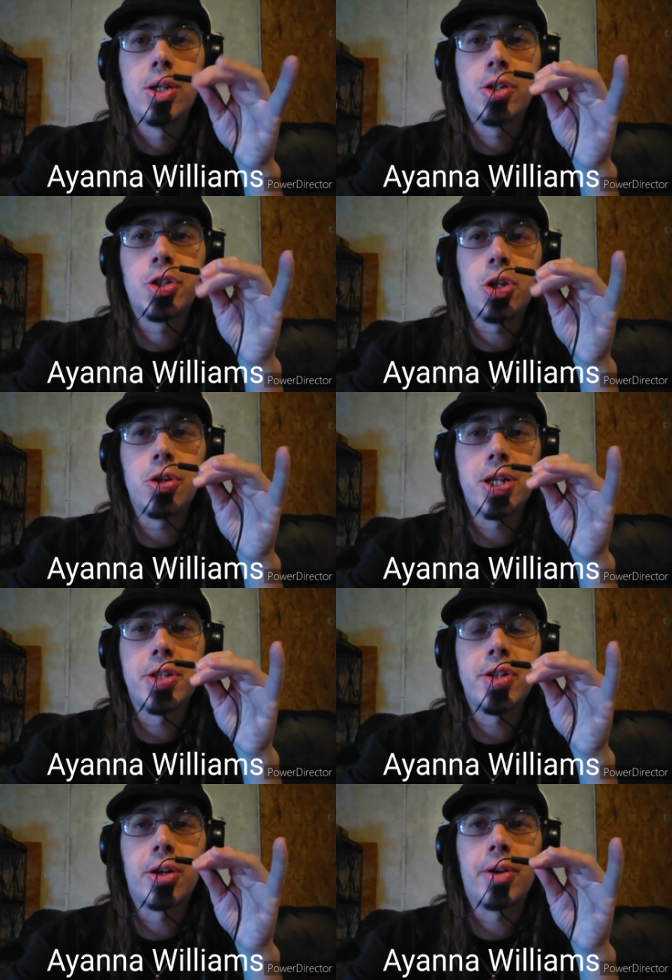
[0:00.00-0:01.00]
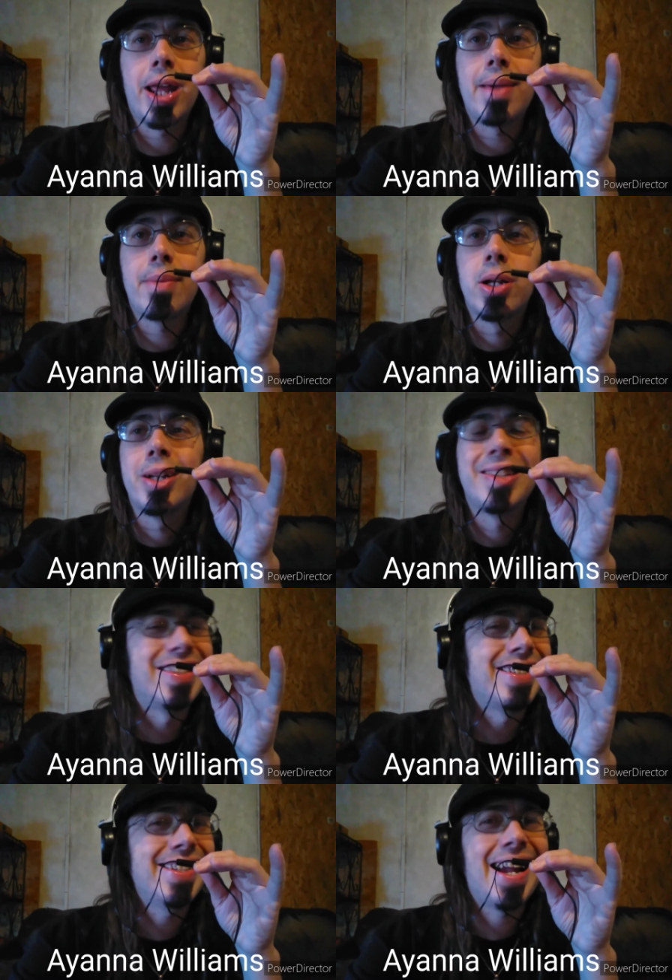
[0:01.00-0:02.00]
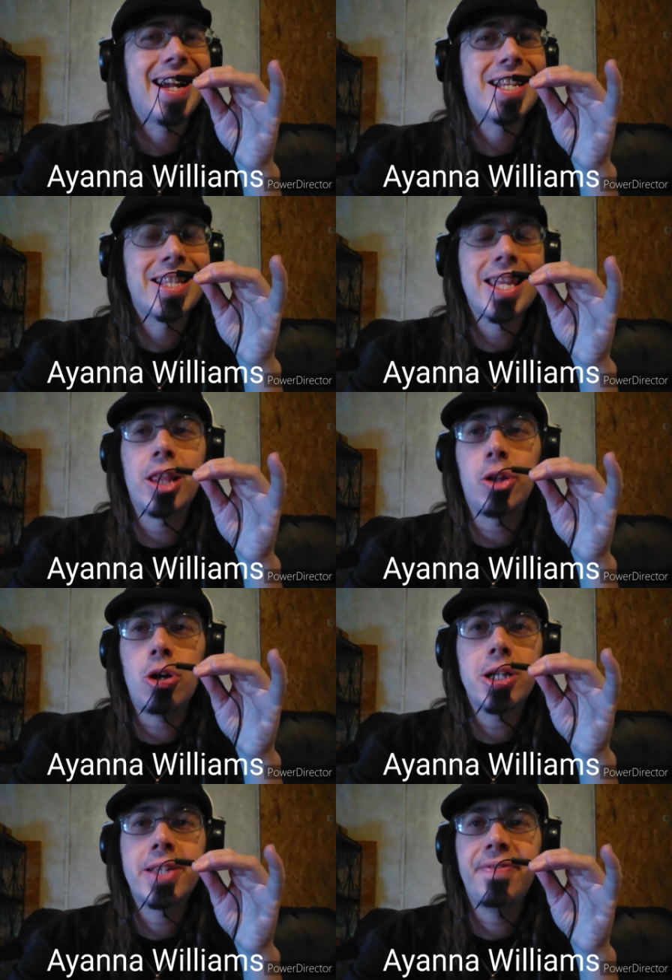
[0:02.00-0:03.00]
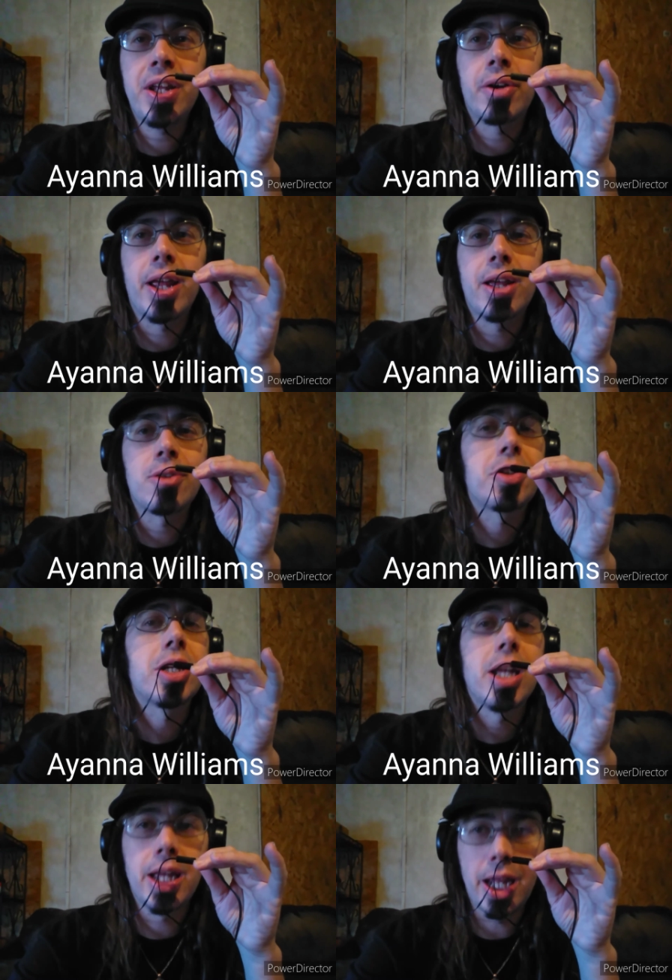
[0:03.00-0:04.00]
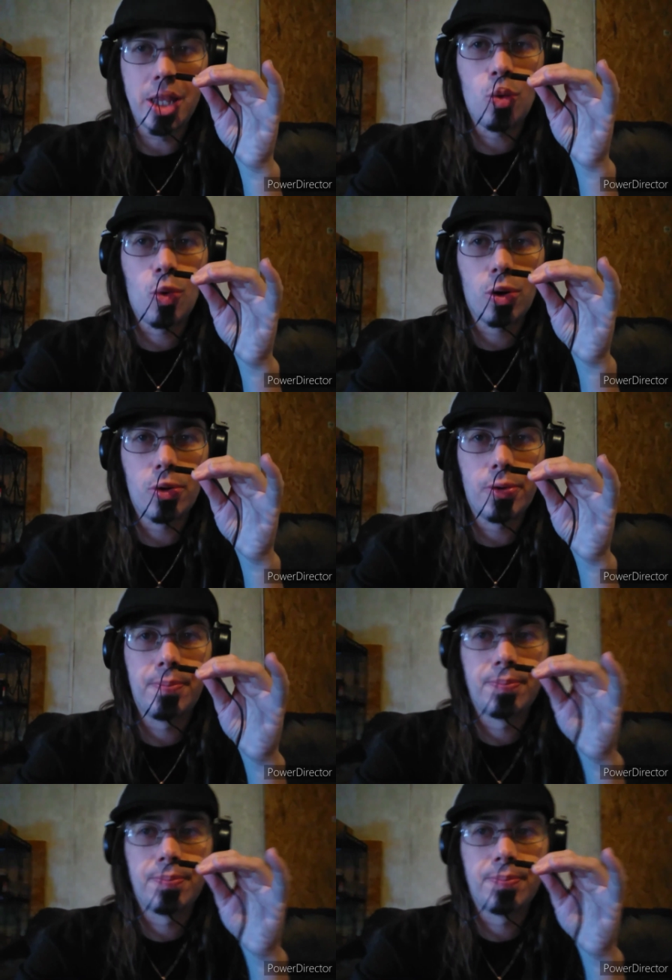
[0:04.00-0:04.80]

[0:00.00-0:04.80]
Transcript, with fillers: so you can see her name. And she has the longest fingernails in the world.